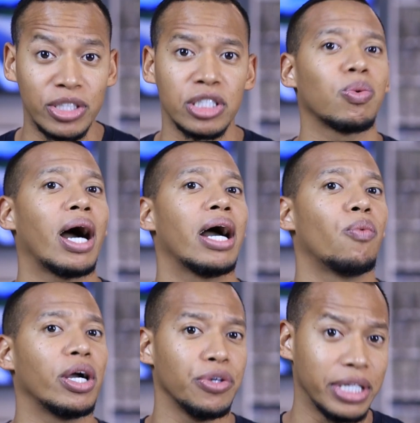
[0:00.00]
which is why I
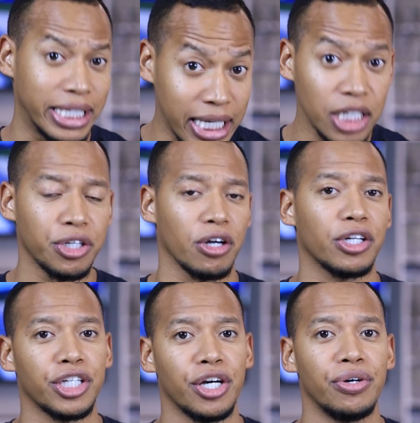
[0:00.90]
want you to get a
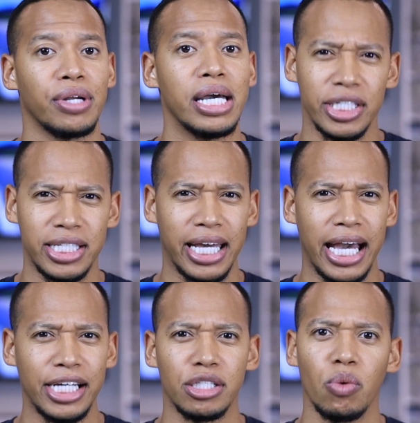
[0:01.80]
darker tone just in
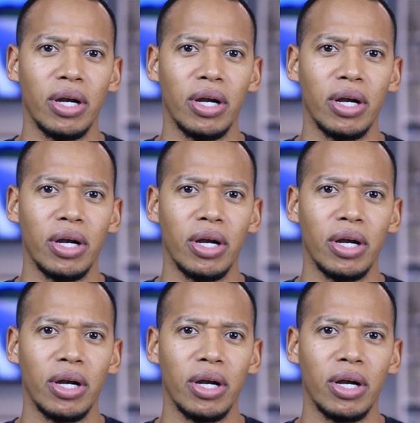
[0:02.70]
case. So